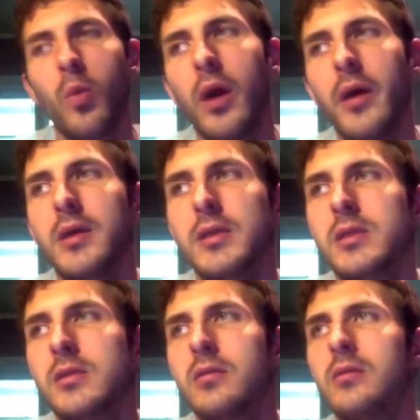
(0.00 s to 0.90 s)

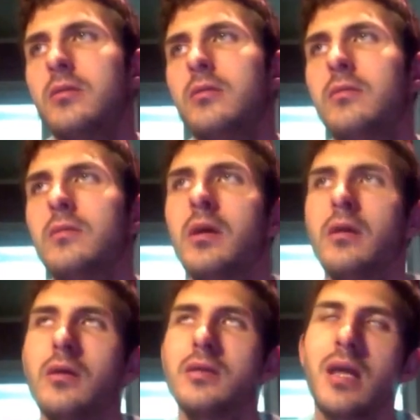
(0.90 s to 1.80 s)
was
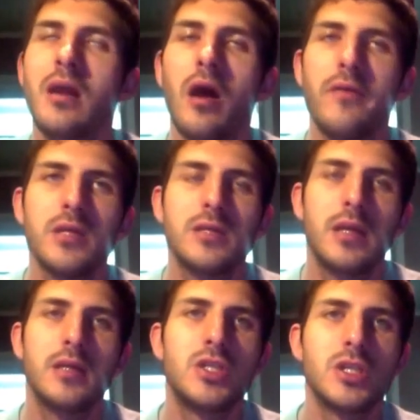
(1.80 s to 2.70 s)
it's kind of obvious
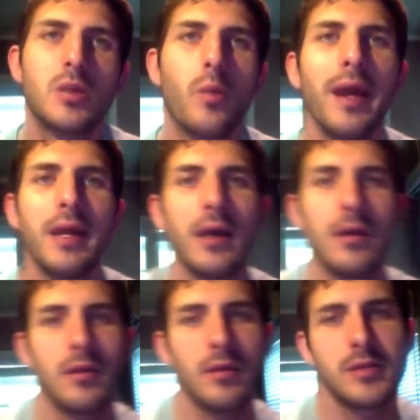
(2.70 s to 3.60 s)
that it's just a way to
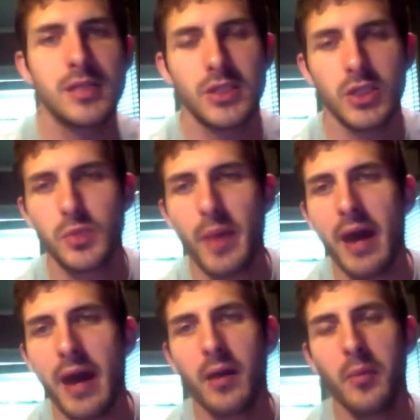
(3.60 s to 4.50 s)
get the sisters
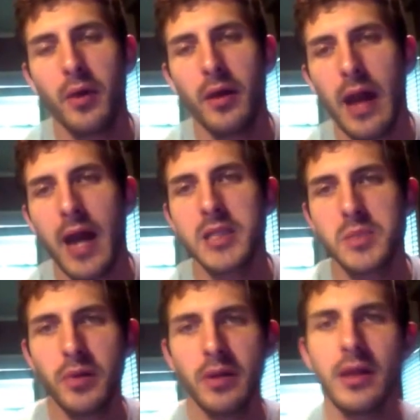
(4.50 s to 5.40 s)
back, but I just
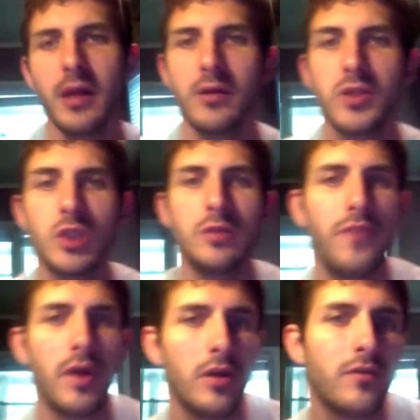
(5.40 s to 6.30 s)
put in there, should
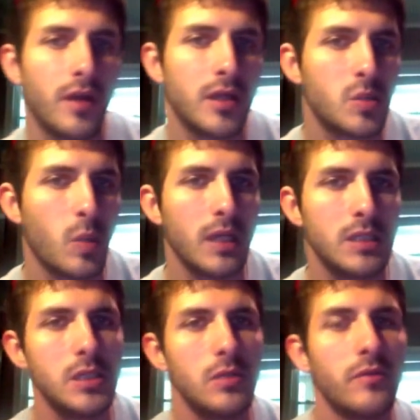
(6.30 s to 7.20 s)
failure find its way
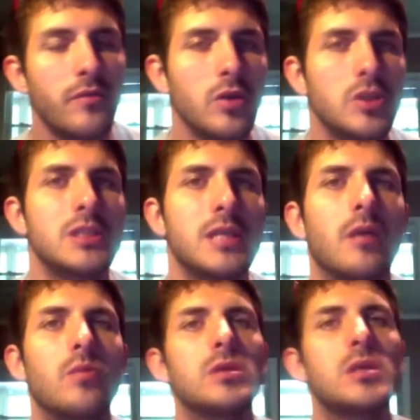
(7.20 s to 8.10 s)
to you, the virgin's
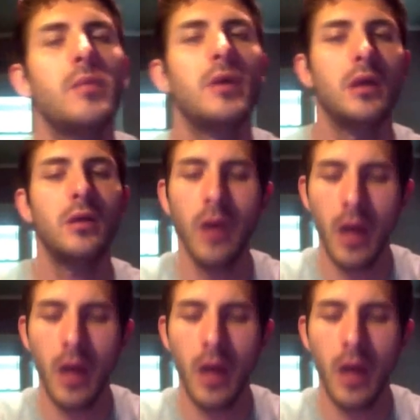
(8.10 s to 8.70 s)
heir will summon you.